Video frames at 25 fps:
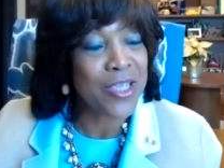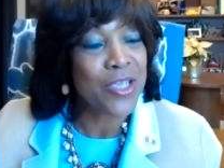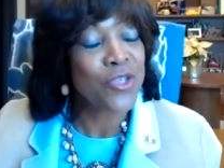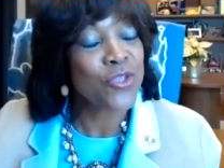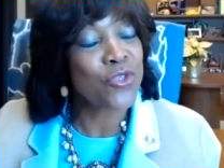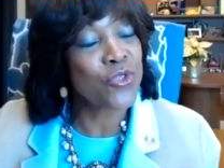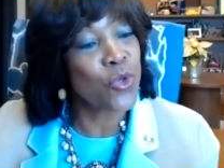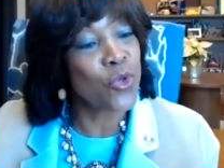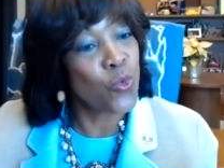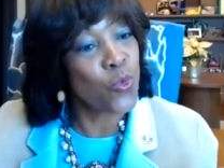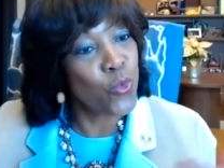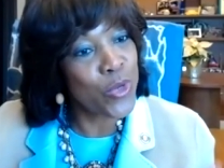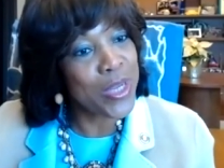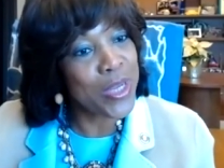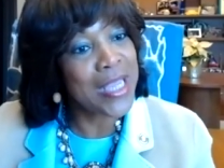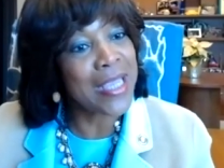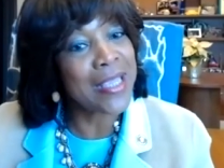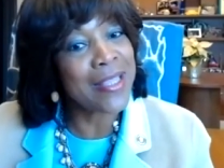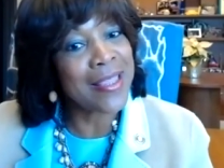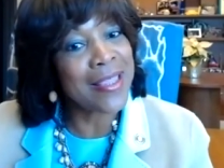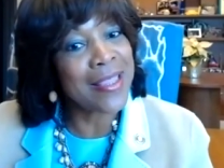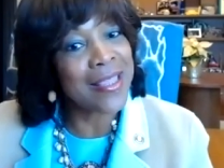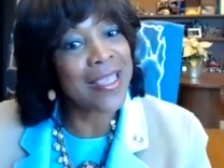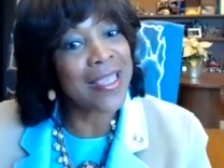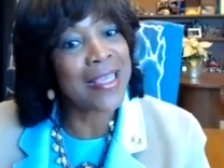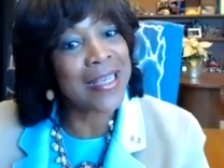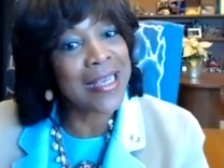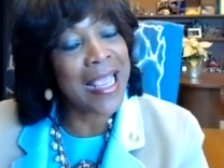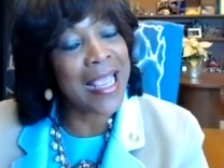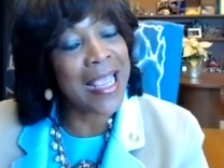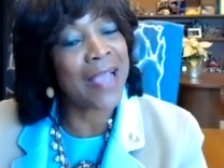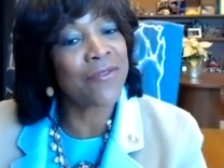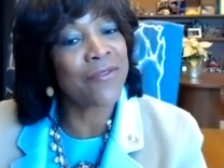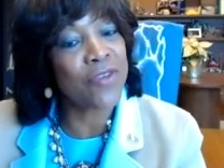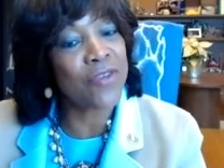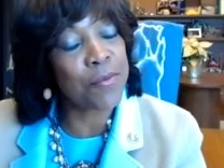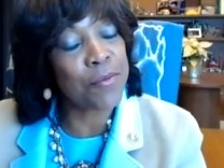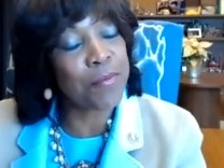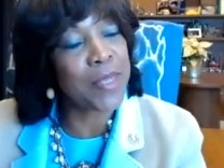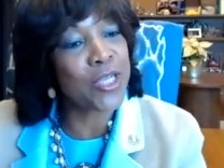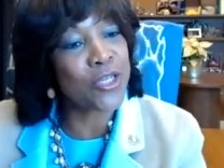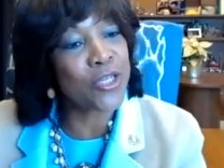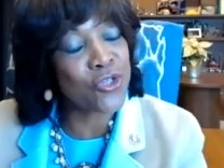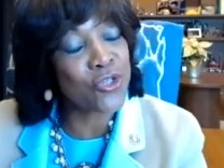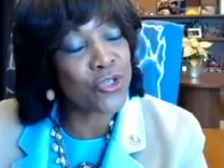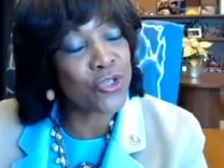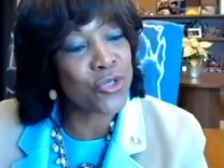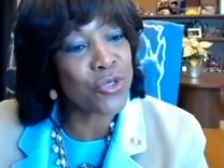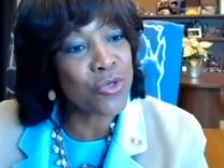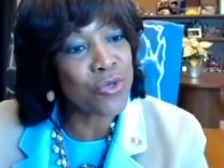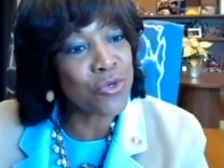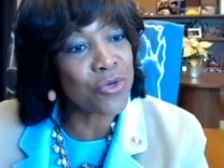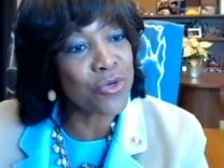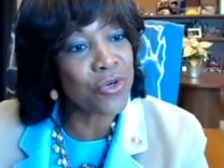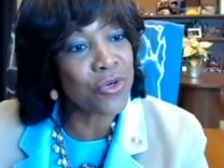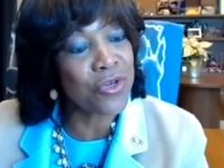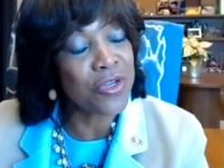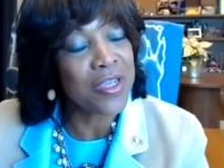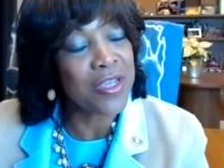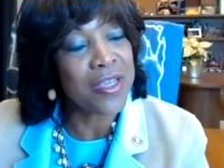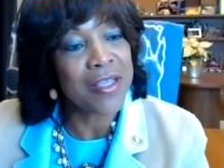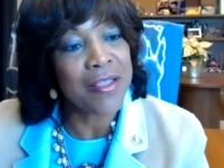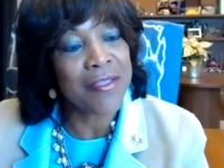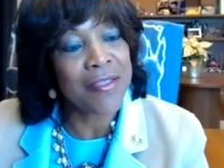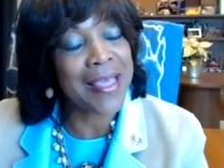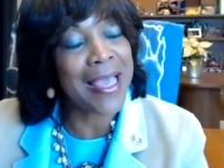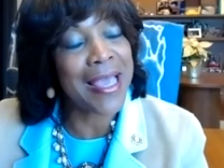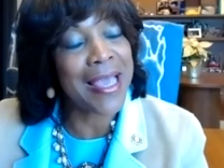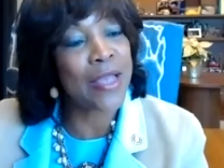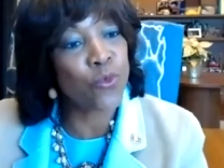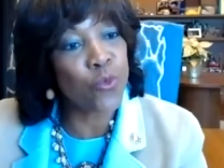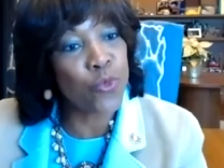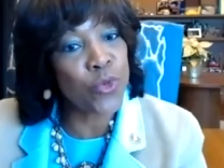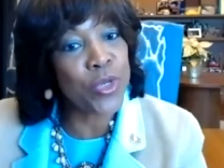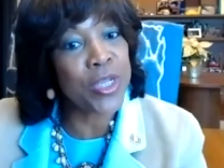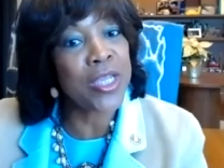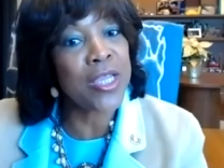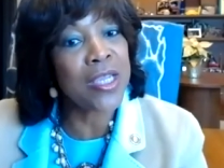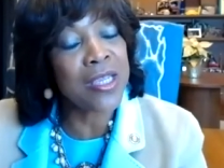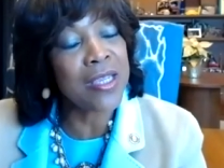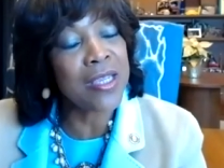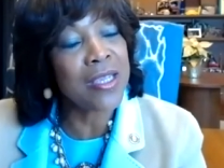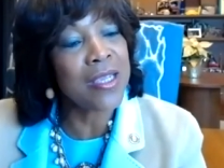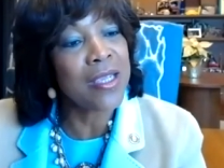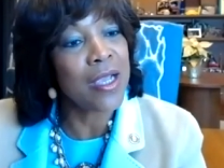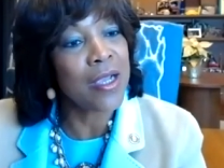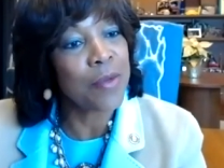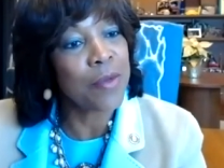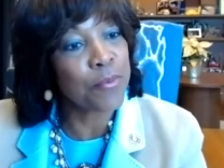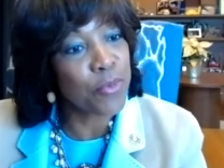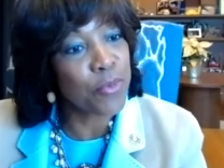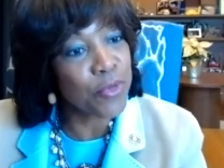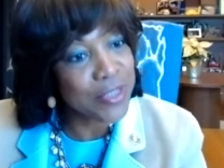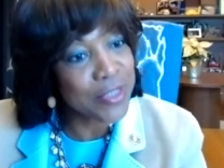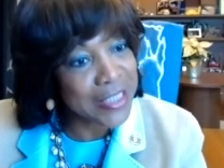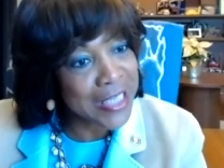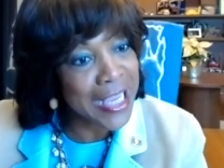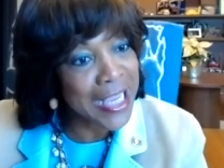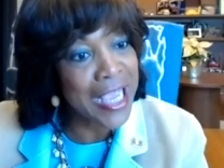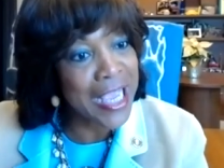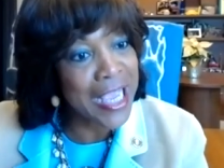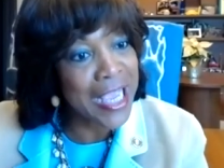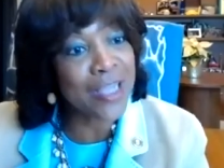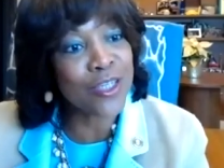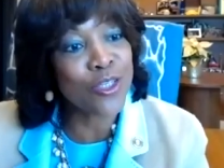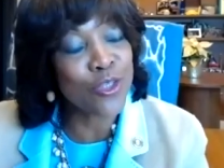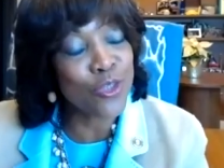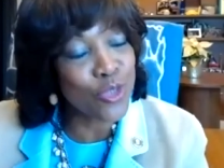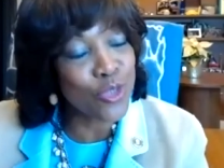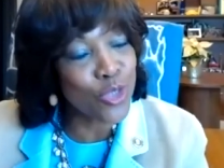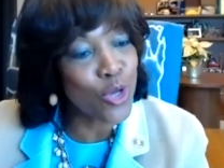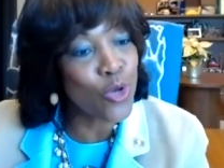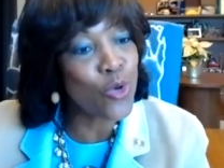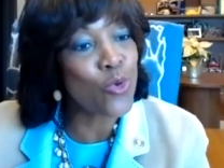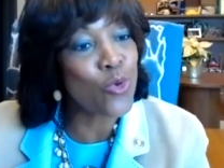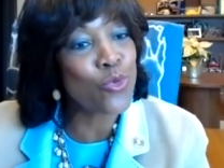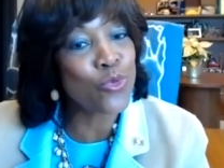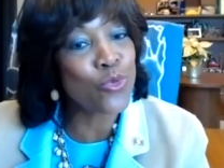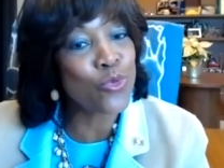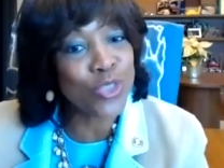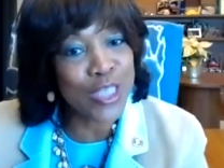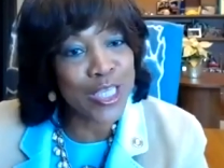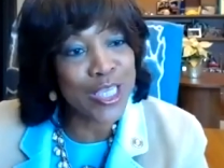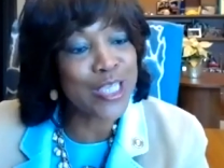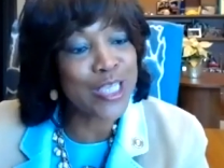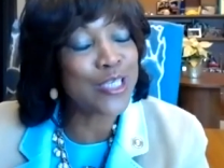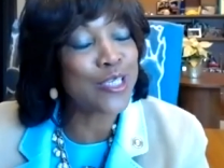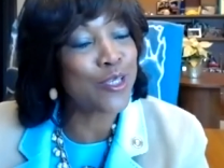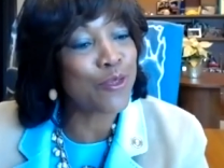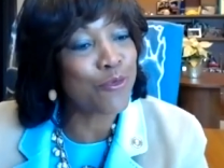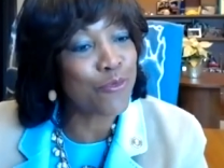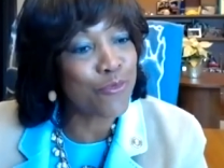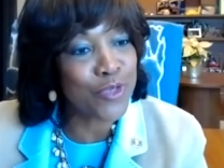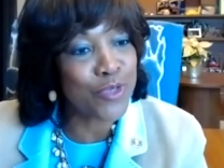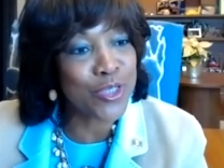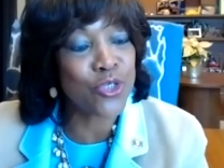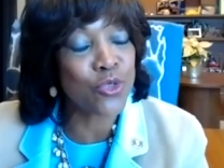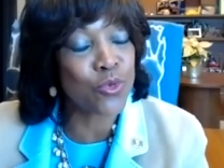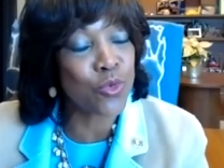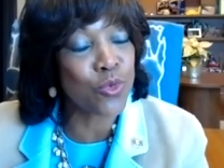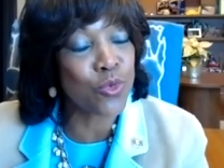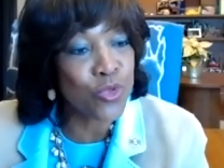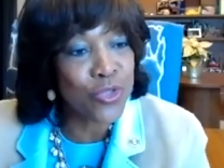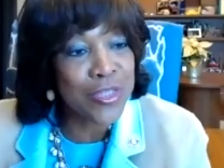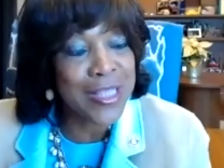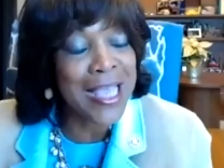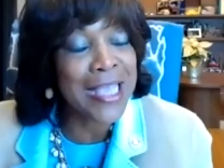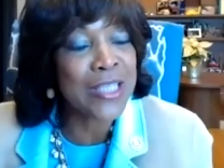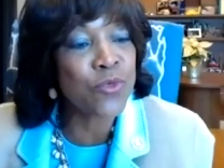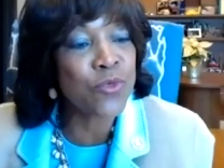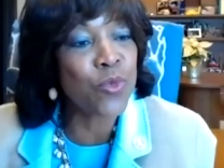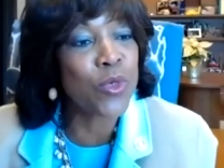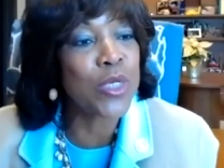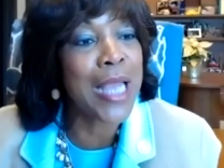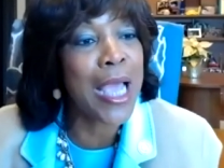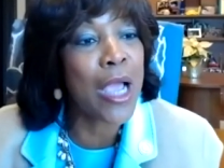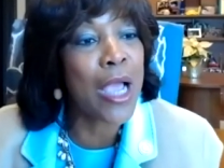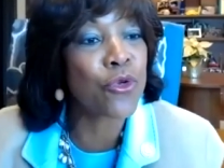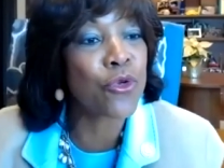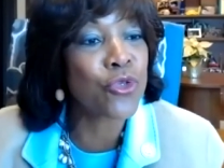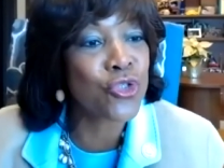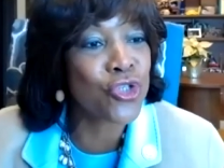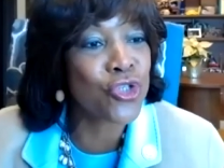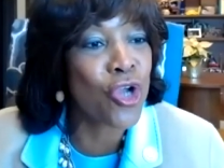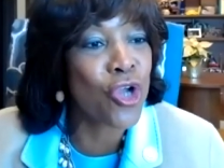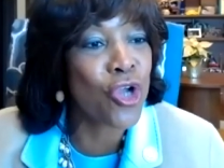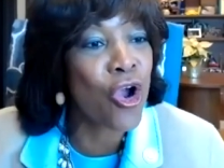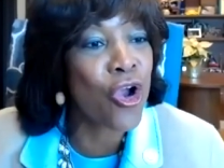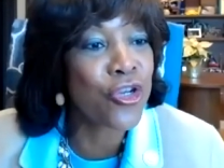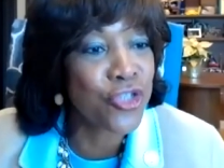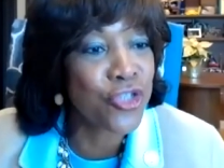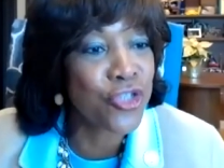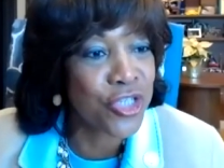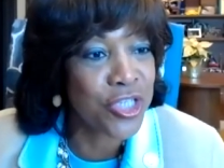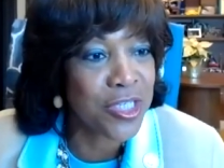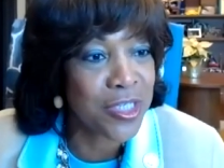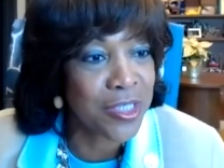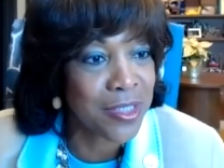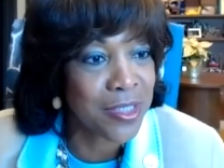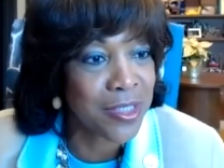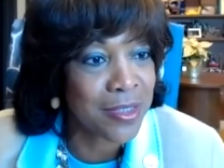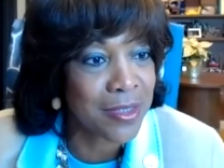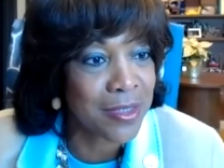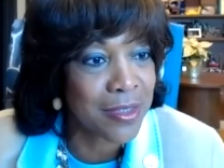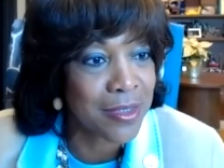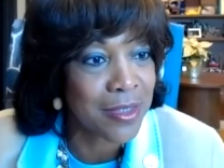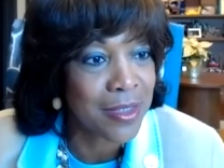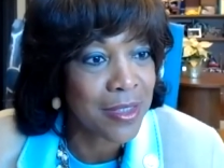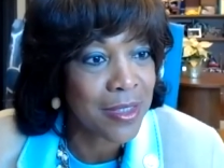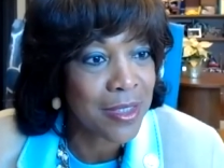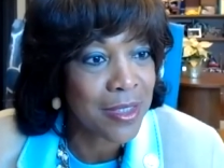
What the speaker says: So we then have to make sure that we protect those individuals. That's what our charge is